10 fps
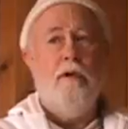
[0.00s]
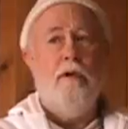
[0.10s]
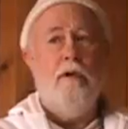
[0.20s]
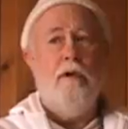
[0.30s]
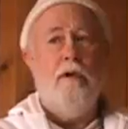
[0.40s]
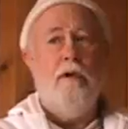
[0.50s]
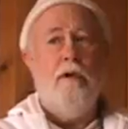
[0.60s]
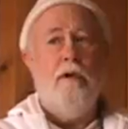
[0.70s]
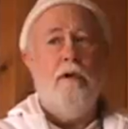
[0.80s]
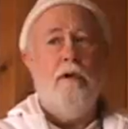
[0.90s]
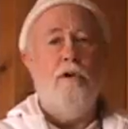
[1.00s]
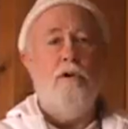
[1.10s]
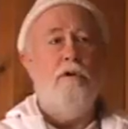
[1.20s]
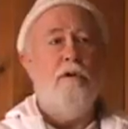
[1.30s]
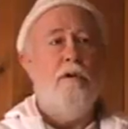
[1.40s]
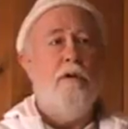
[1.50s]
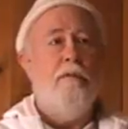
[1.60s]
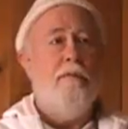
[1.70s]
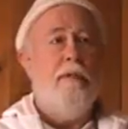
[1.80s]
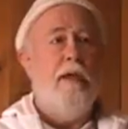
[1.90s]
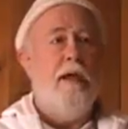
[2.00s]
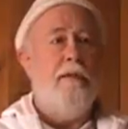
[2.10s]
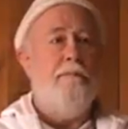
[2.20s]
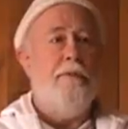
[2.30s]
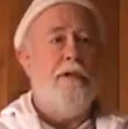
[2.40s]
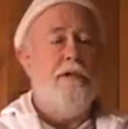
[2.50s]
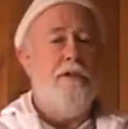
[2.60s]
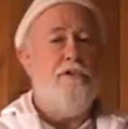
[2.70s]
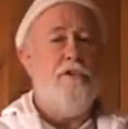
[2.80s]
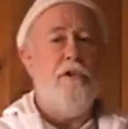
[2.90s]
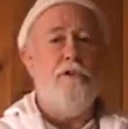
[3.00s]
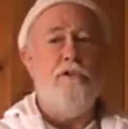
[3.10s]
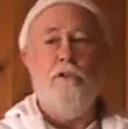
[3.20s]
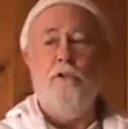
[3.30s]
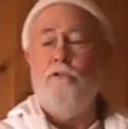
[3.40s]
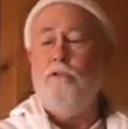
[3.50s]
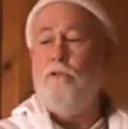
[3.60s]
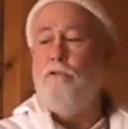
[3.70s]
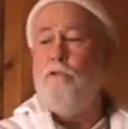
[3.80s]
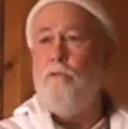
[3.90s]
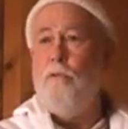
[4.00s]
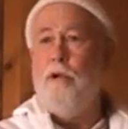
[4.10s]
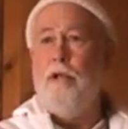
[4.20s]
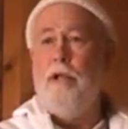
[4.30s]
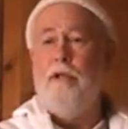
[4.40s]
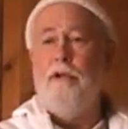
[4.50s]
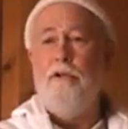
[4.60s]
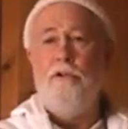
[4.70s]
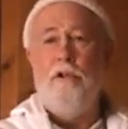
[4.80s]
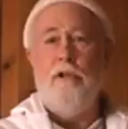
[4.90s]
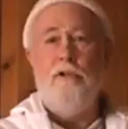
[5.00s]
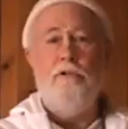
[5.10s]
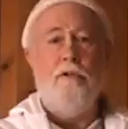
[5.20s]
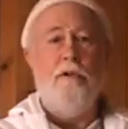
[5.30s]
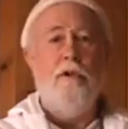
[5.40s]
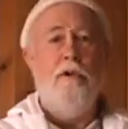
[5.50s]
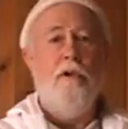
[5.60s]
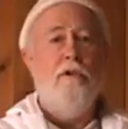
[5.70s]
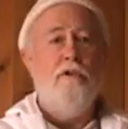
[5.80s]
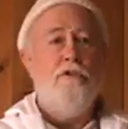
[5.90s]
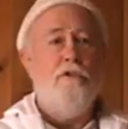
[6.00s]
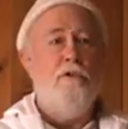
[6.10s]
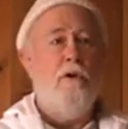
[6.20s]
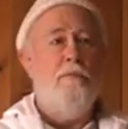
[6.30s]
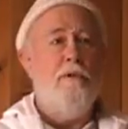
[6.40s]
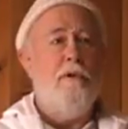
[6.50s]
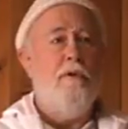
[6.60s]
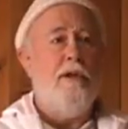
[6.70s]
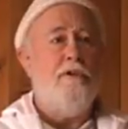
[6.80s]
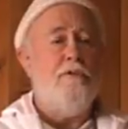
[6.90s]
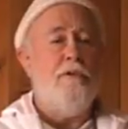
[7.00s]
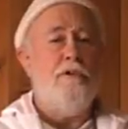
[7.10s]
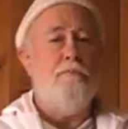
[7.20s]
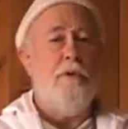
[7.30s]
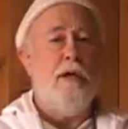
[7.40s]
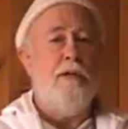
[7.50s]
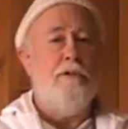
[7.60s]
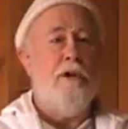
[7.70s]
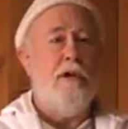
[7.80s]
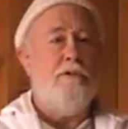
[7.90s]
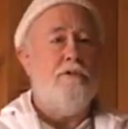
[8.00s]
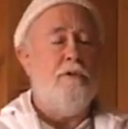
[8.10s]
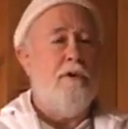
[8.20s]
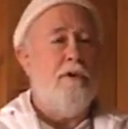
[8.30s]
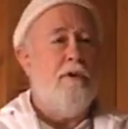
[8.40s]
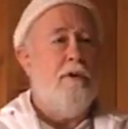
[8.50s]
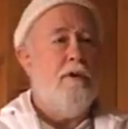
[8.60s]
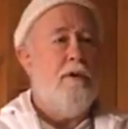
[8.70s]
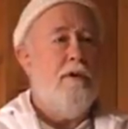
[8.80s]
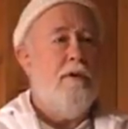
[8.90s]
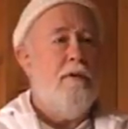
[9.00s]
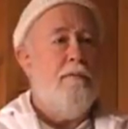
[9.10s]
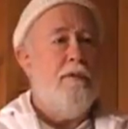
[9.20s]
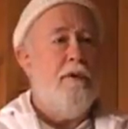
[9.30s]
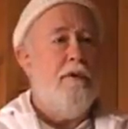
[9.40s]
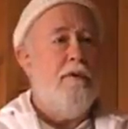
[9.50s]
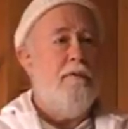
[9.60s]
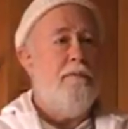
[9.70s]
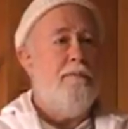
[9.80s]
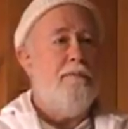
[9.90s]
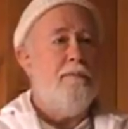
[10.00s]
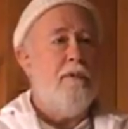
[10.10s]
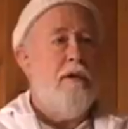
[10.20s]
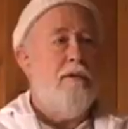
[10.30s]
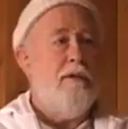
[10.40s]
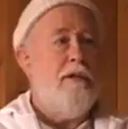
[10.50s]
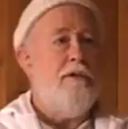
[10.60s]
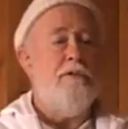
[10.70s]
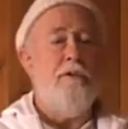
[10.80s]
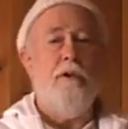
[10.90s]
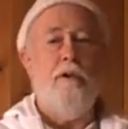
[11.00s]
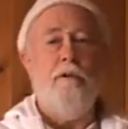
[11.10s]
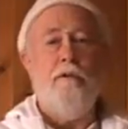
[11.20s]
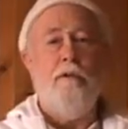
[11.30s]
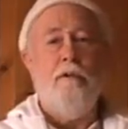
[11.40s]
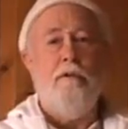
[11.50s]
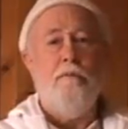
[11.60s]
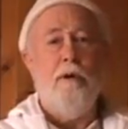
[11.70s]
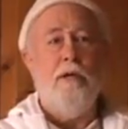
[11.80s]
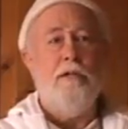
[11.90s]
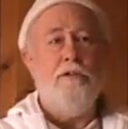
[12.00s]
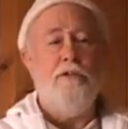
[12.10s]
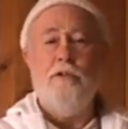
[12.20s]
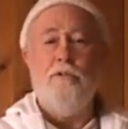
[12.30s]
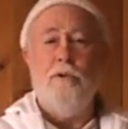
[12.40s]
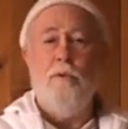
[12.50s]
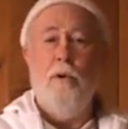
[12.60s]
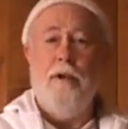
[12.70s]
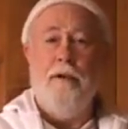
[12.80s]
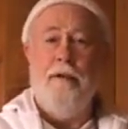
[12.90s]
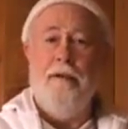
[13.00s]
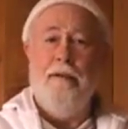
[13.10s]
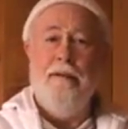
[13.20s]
Prefer that the initiates, those who want to take initiation, should all be graduates of Bhakti Shastri. At least Bhakti Shastri 1.